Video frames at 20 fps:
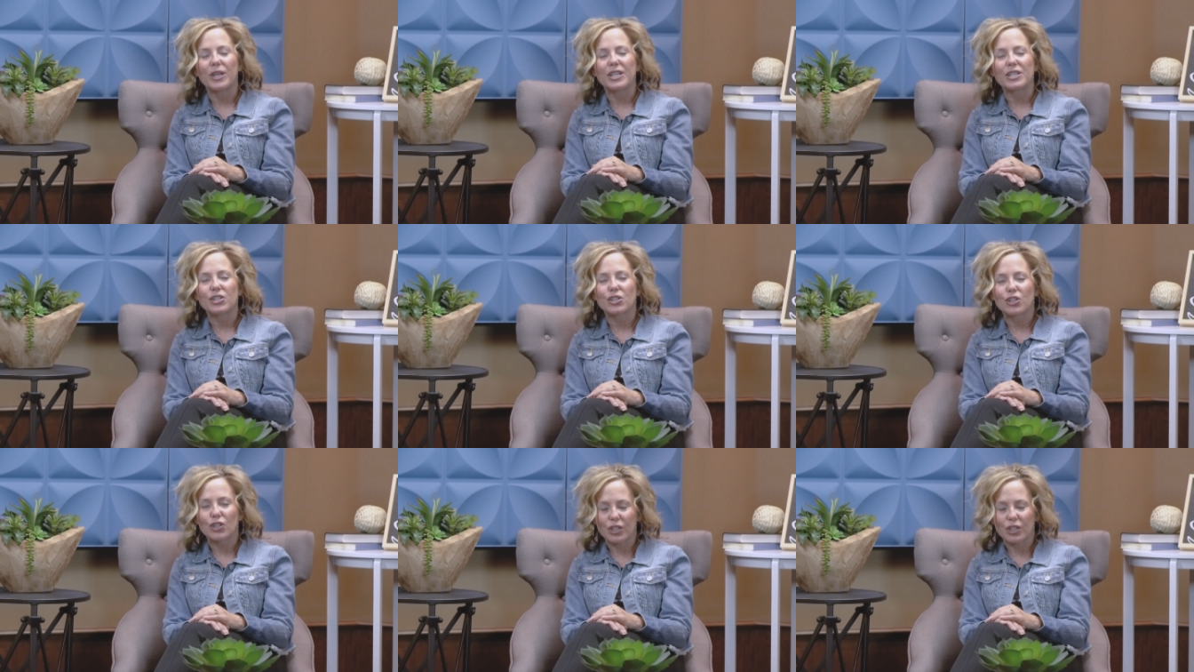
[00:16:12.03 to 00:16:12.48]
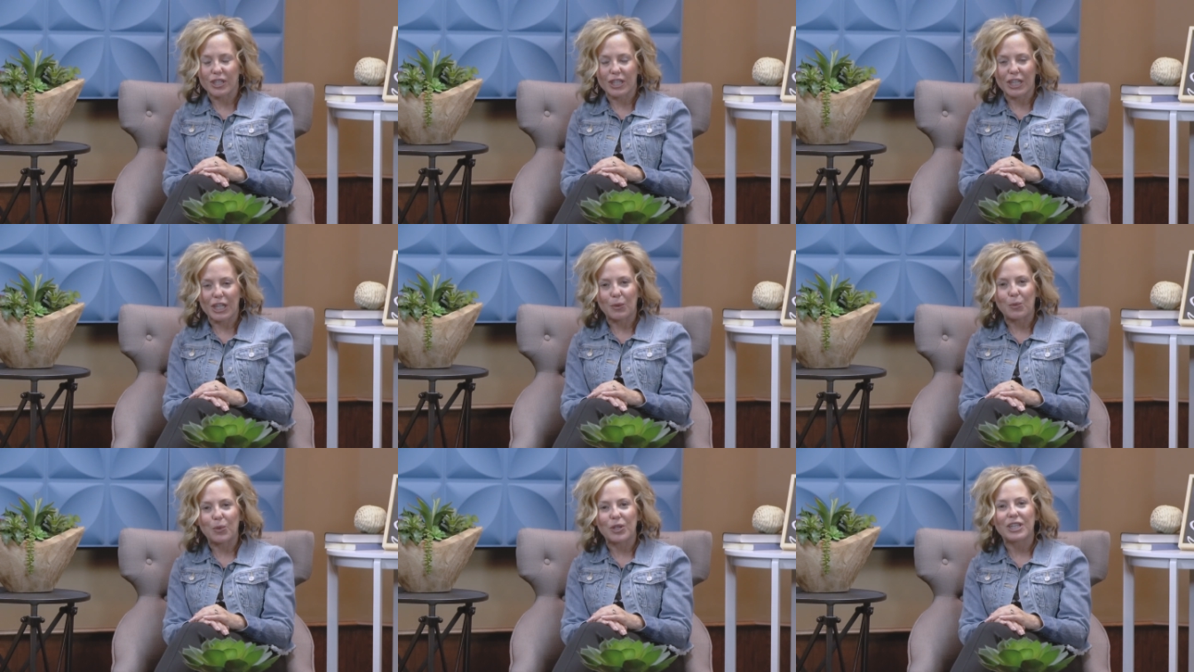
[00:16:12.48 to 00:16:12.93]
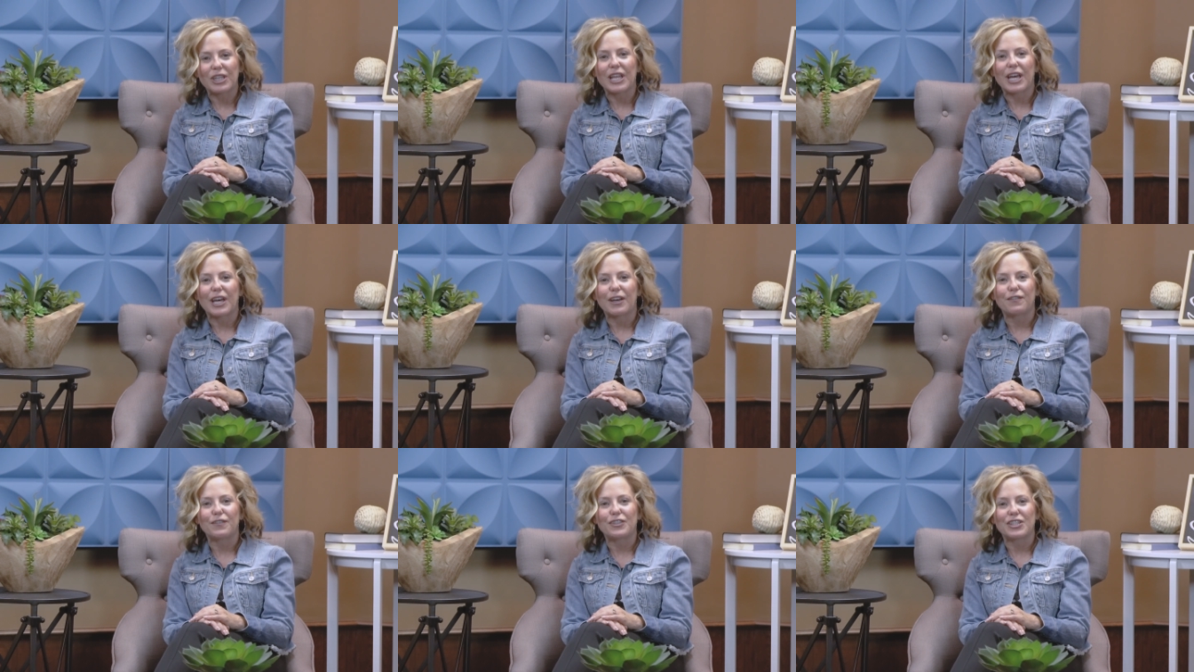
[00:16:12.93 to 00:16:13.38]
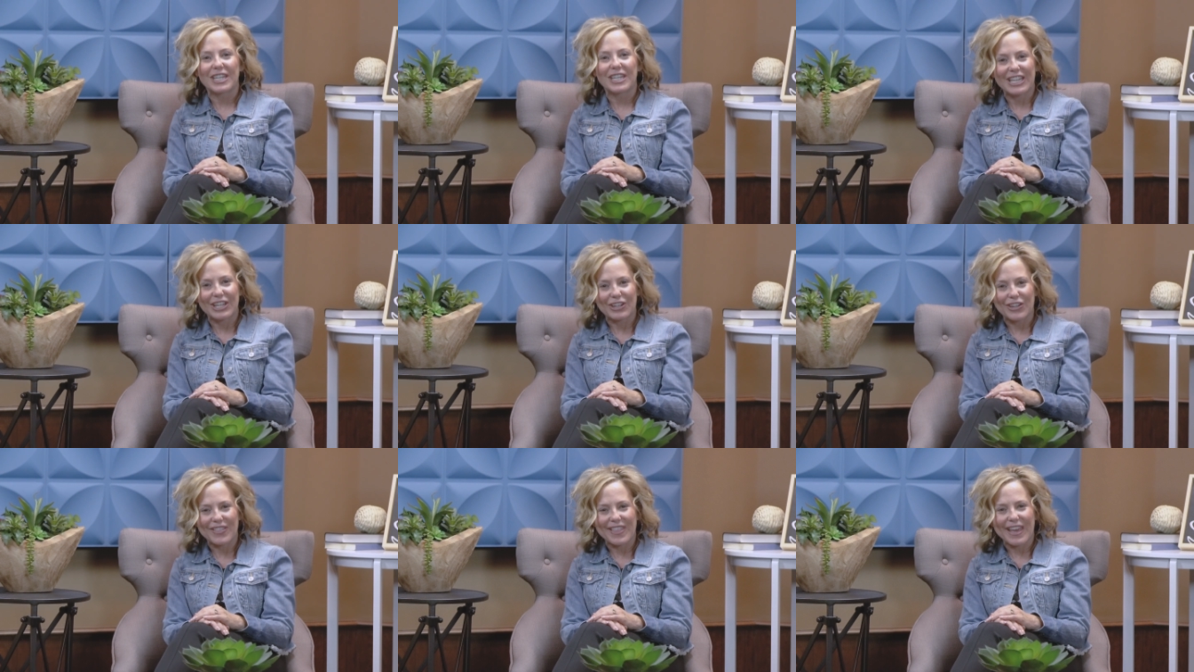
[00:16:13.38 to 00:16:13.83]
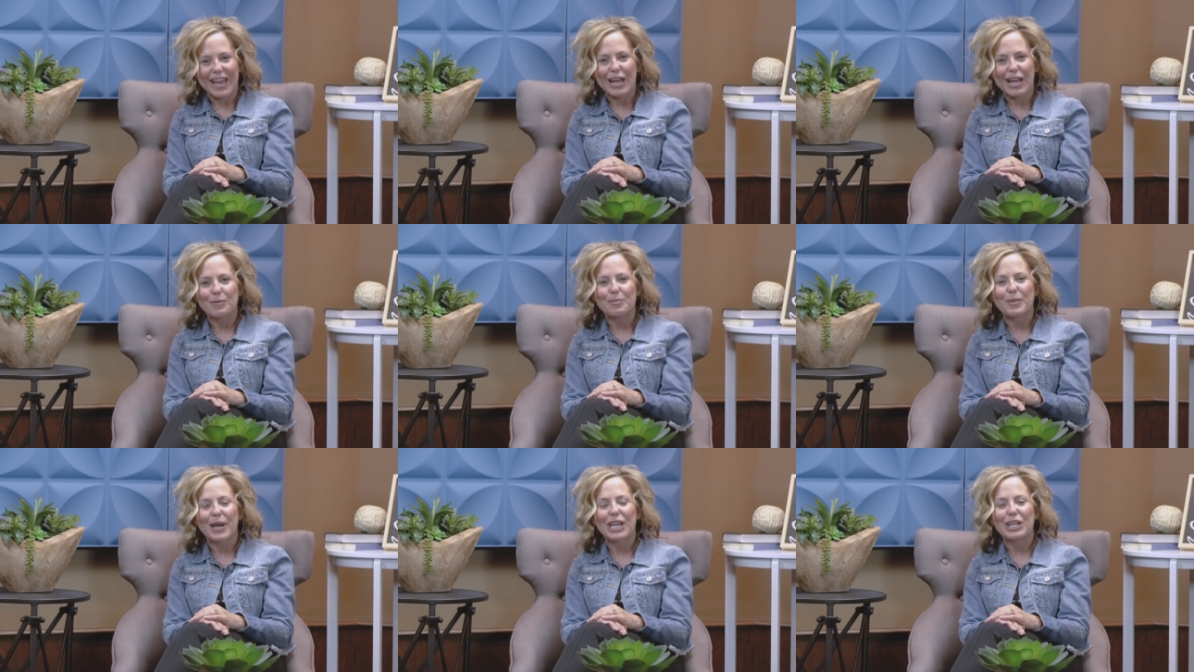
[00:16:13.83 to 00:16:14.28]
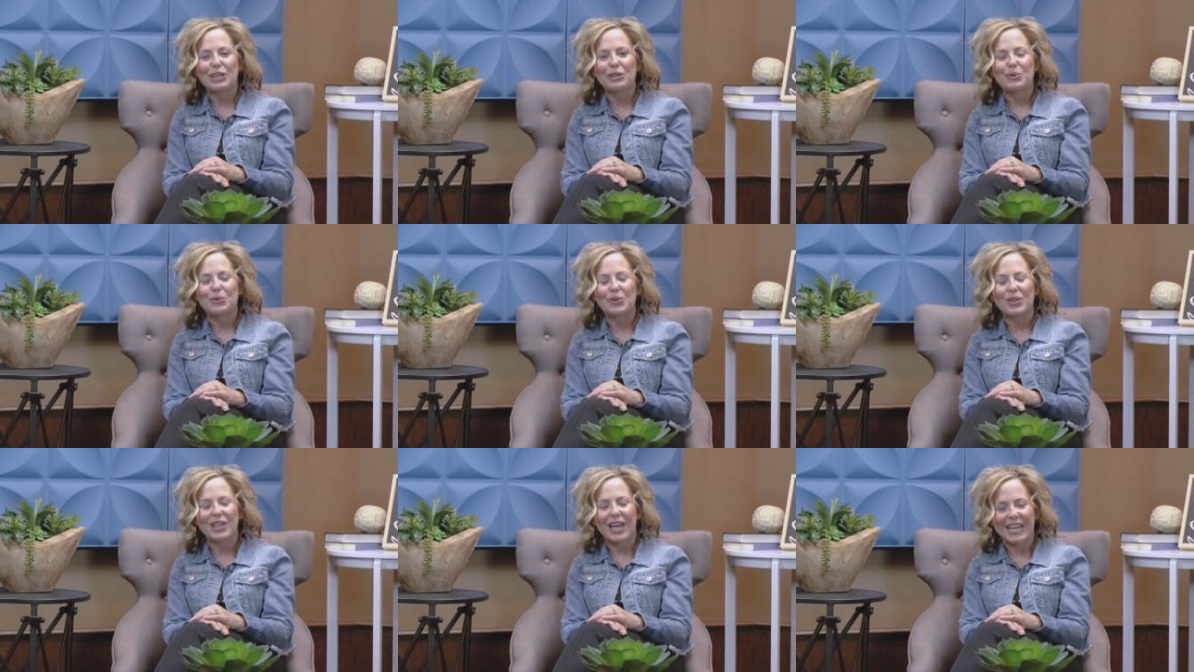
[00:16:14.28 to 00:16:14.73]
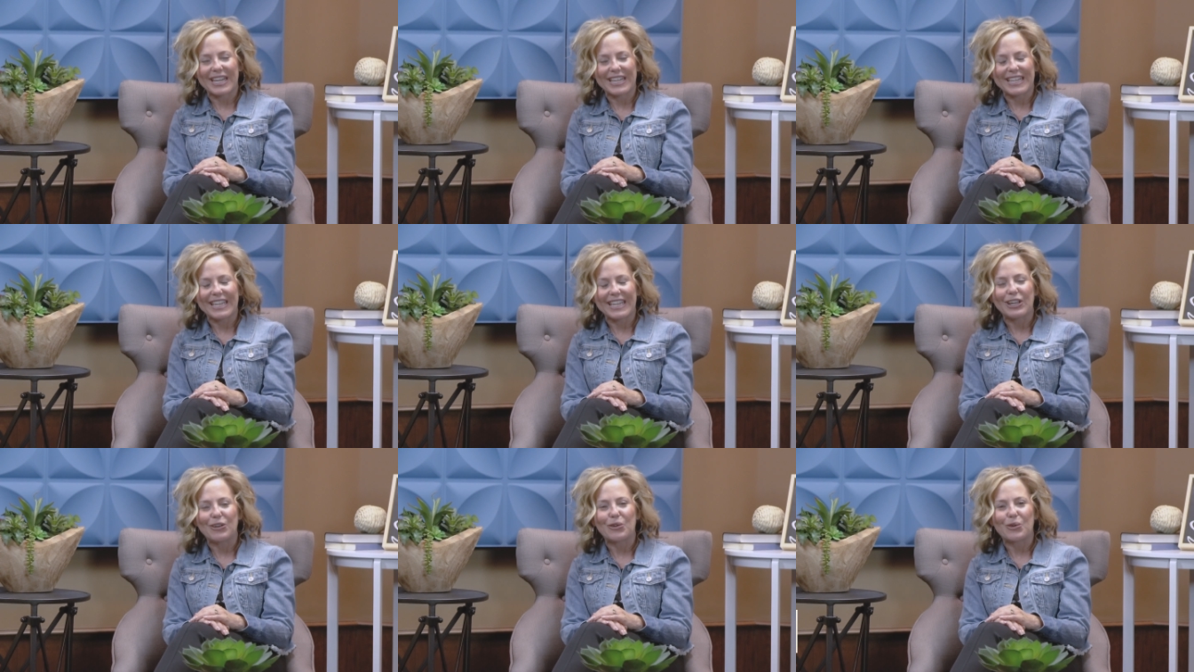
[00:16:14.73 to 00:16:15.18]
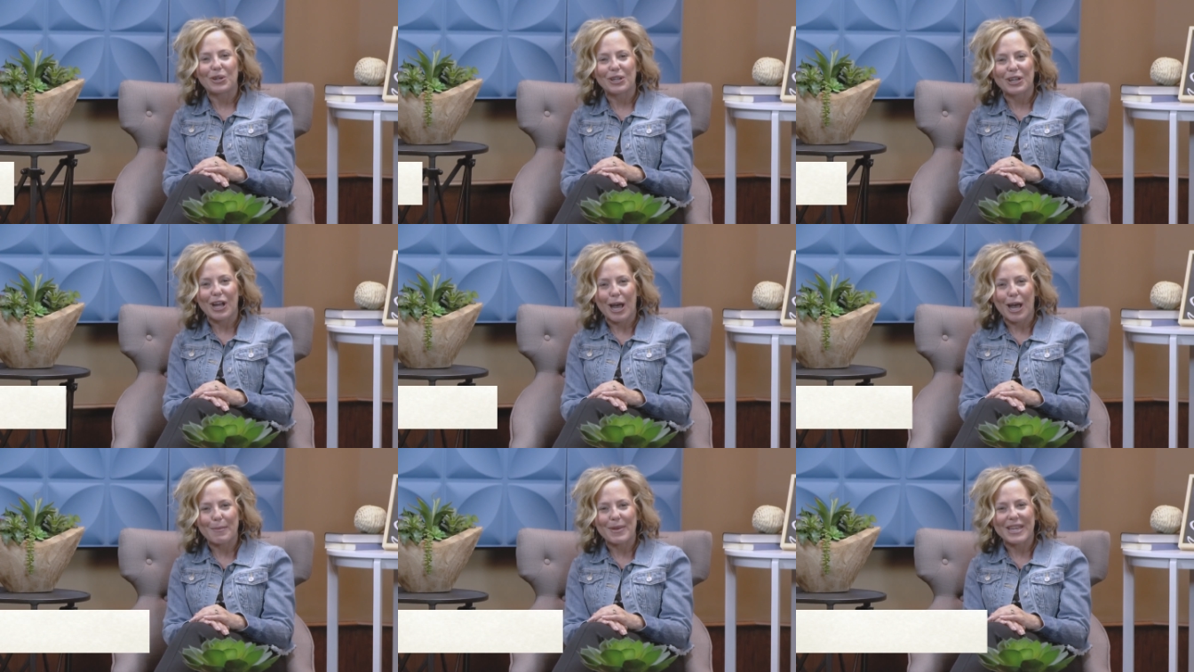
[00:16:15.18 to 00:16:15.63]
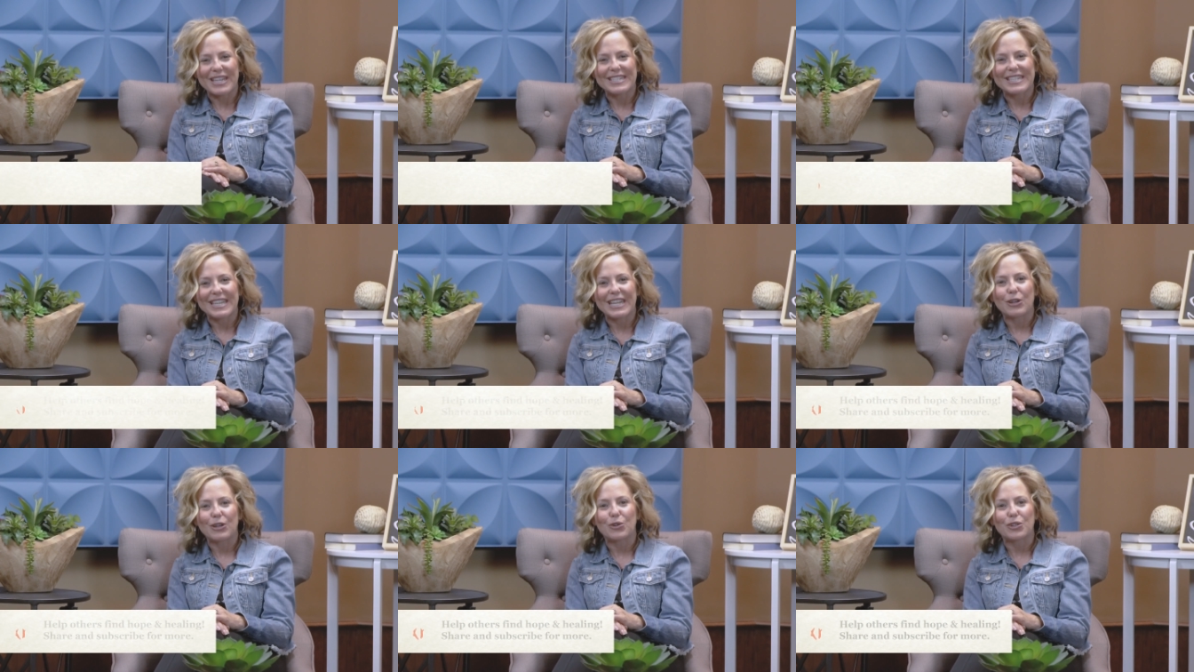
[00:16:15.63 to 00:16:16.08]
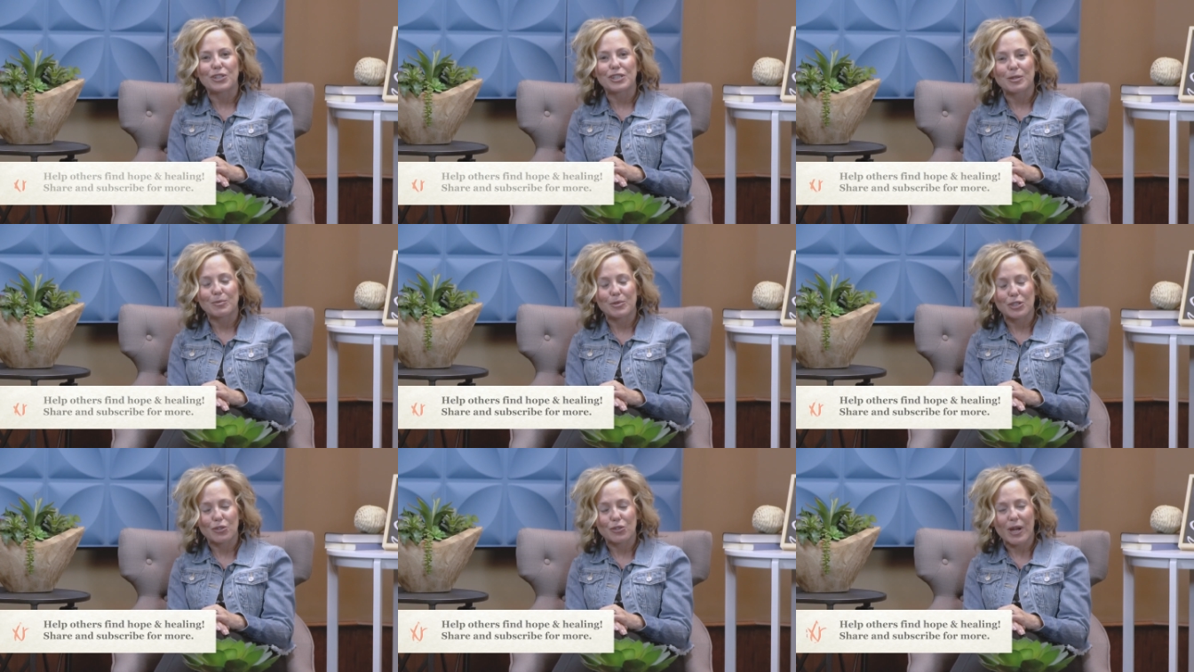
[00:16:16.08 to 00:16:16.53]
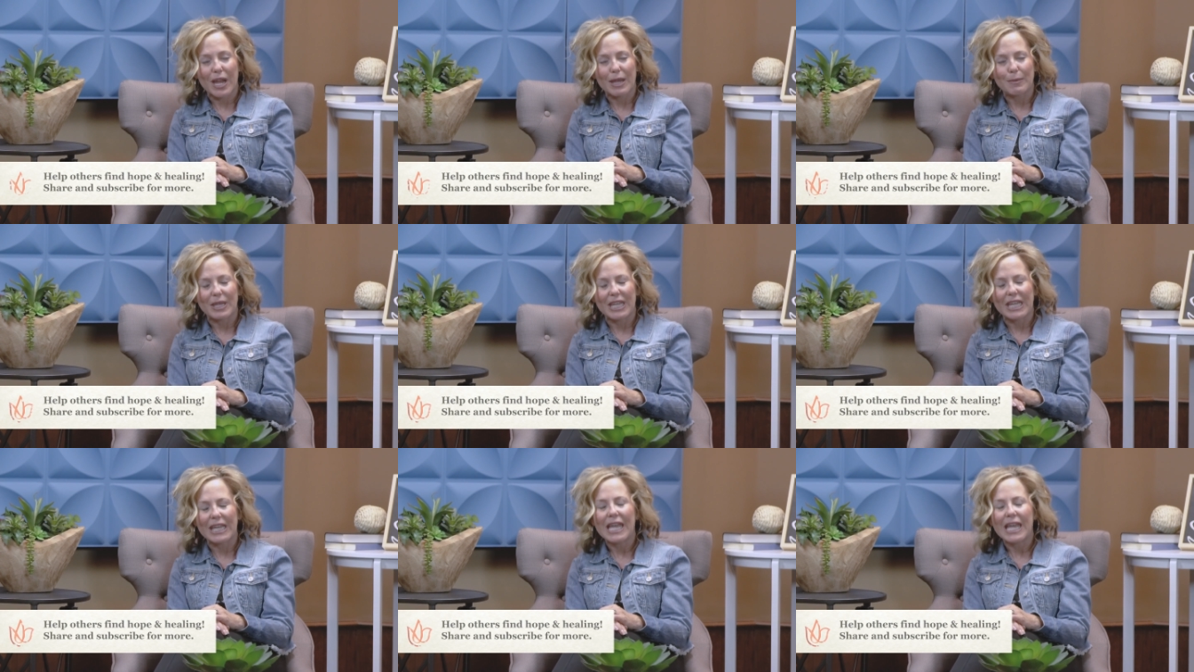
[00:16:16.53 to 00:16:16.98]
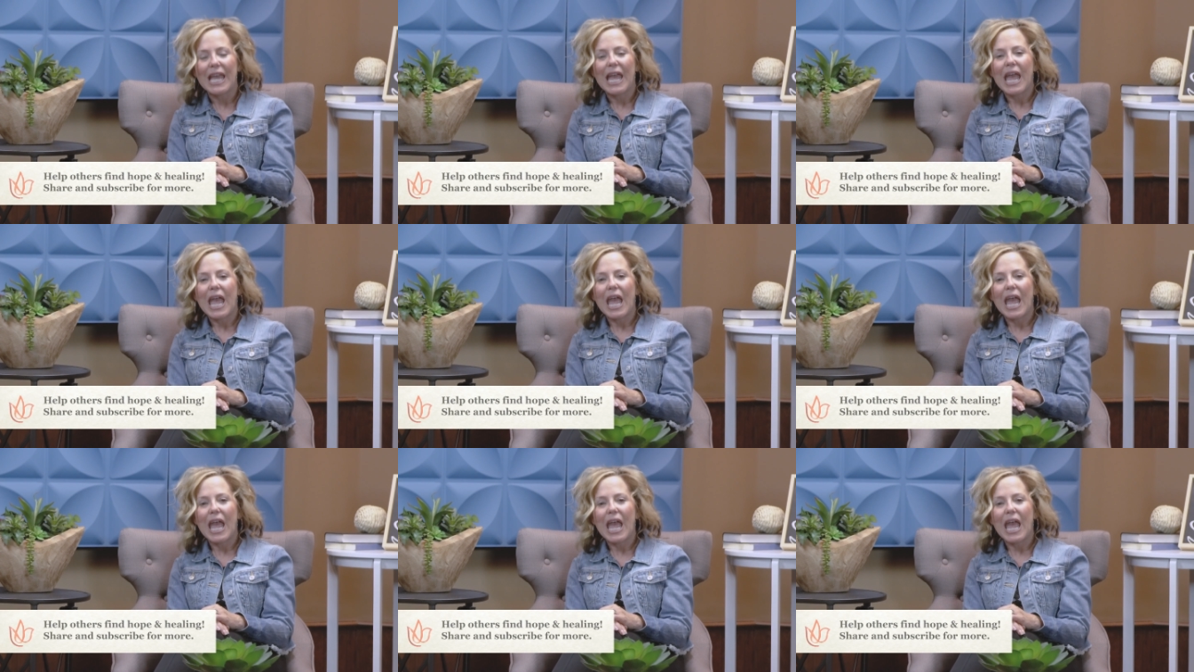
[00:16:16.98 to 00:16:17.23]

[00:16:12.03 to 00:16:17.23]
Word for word: we certainly would love to hear that by you liking or commenting or subscribing.